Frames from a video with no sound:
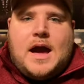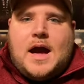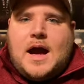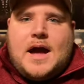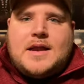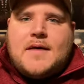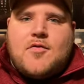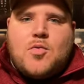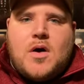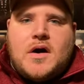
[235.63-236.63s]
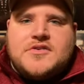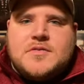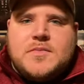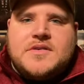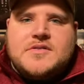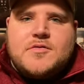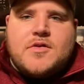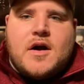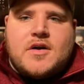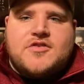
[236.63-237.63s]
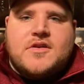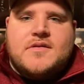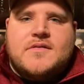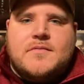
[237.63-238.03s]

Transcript: I never watched Mr. Rogers.